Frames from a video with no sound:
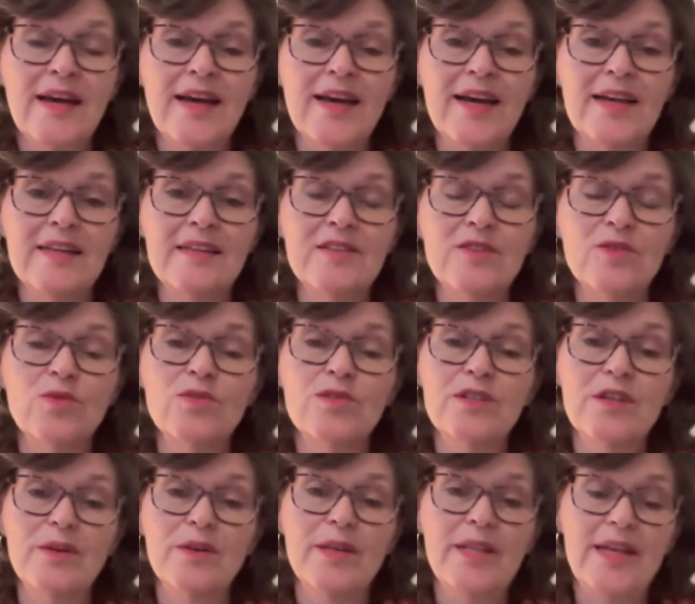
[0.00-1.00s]
and
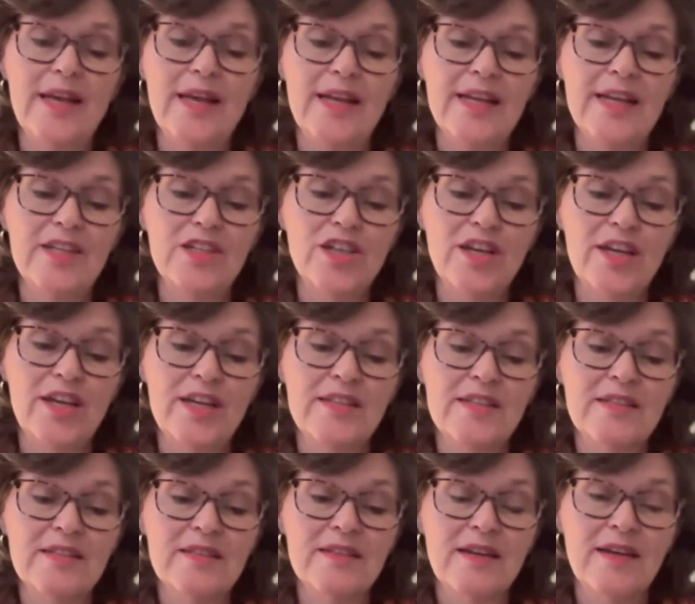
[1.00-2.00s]
also in the
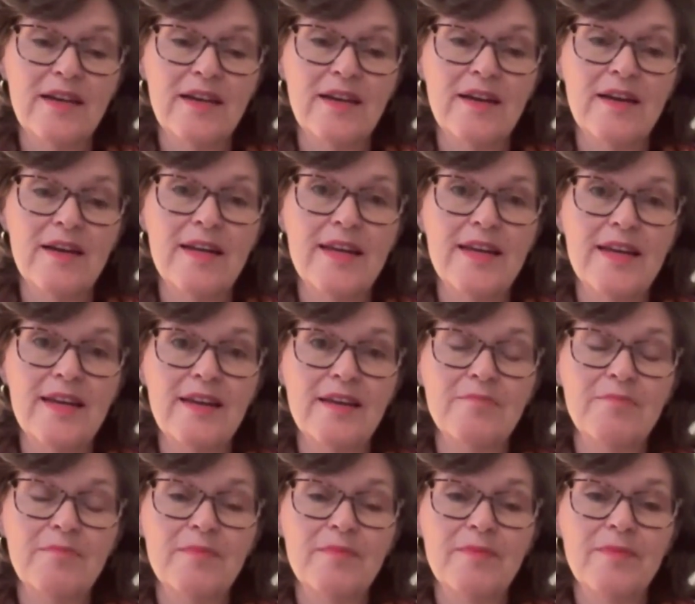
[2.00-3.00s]
NHS in
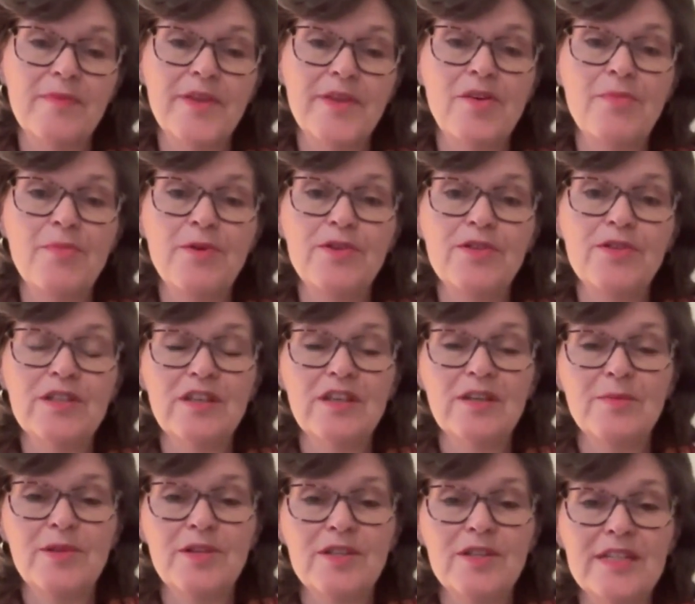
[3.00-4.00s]
a
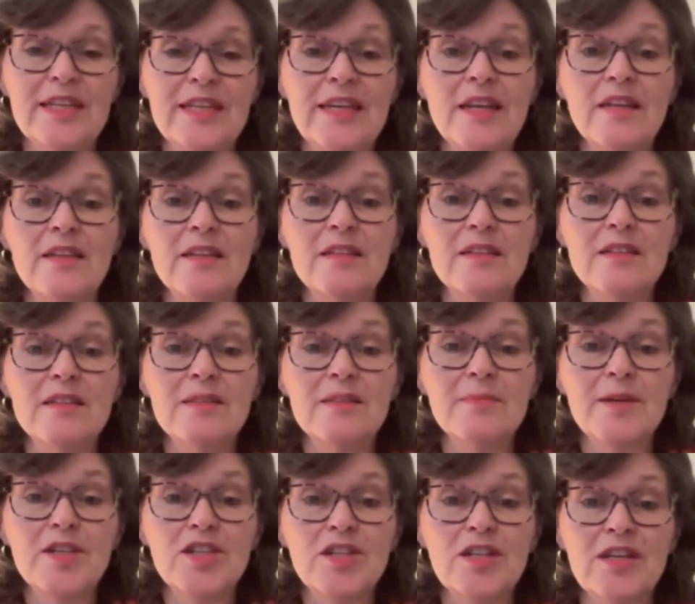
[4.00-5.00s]
therapeutic community in London,
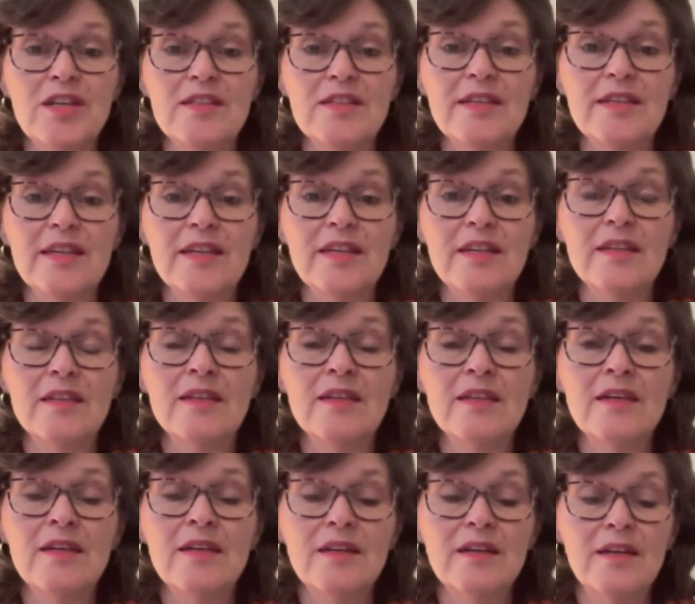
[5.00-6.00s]
specialising in
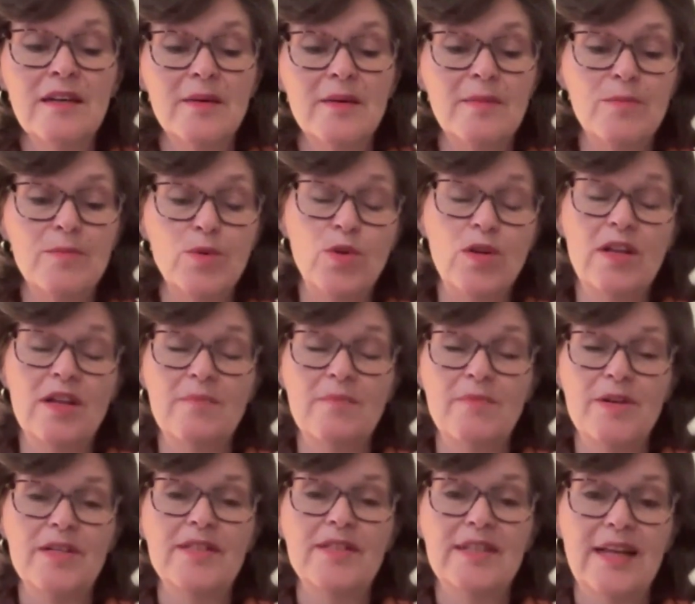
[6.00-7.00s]

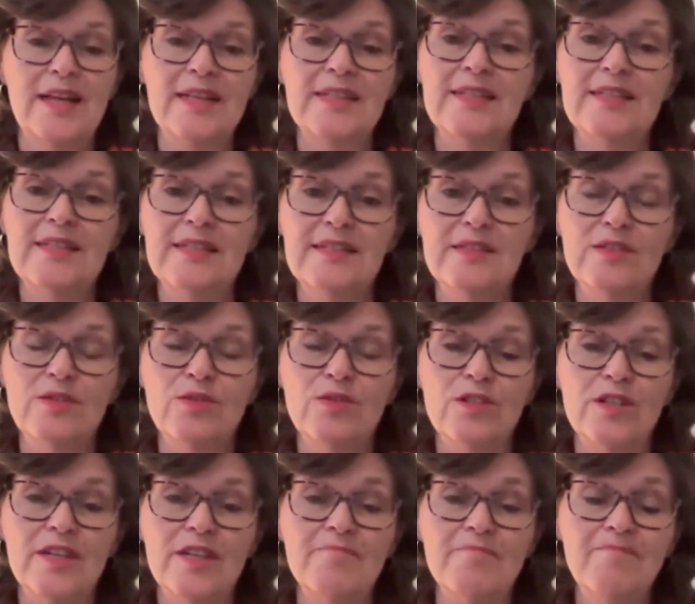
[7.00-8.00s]
borderline personality
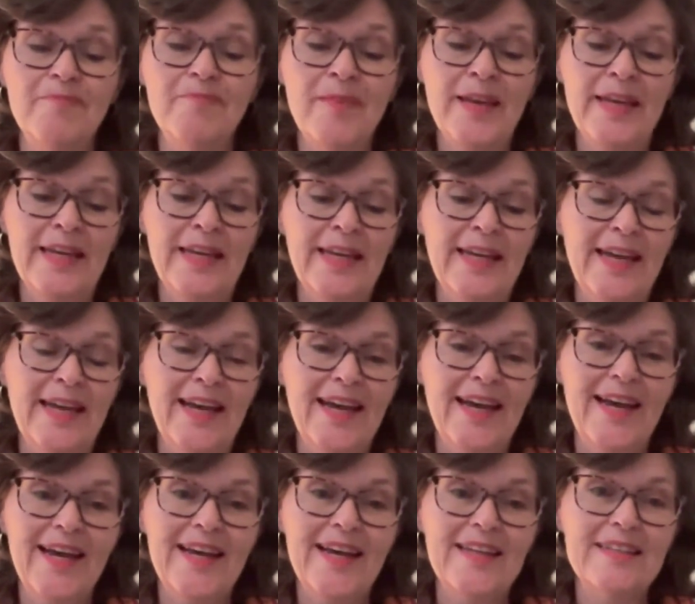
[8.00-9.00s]
disorder.
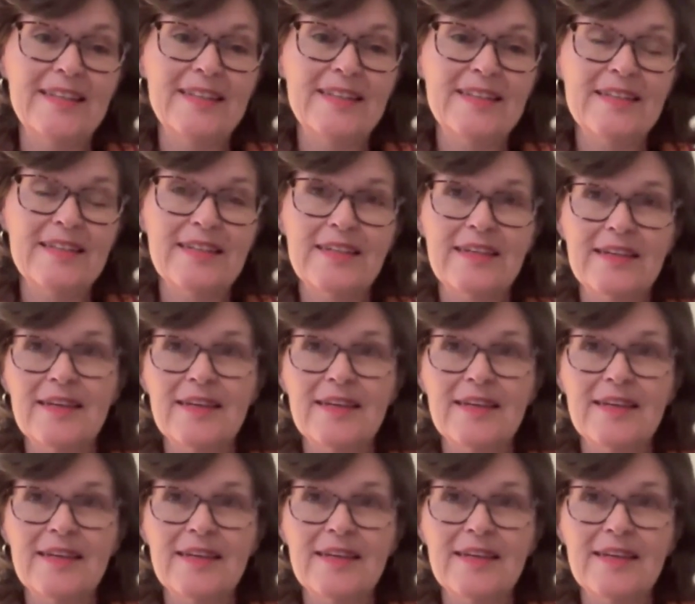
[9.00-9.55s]
And